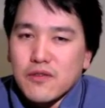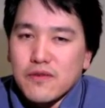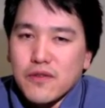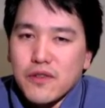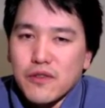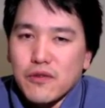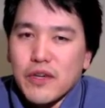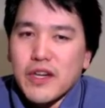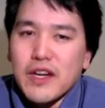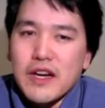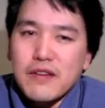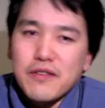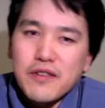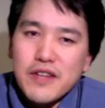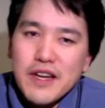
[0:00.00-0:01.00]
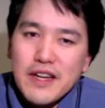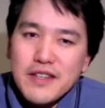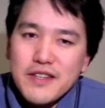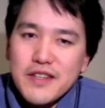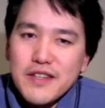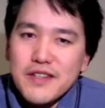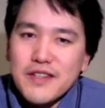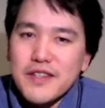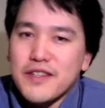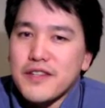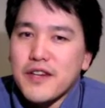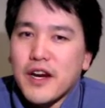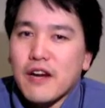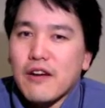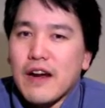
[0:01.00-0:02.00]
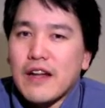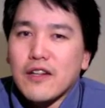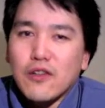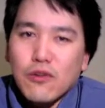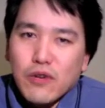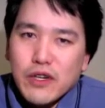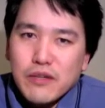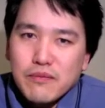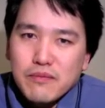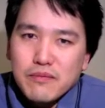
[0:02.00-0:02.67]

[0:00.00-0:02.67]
further right after that and says, "This entire allegory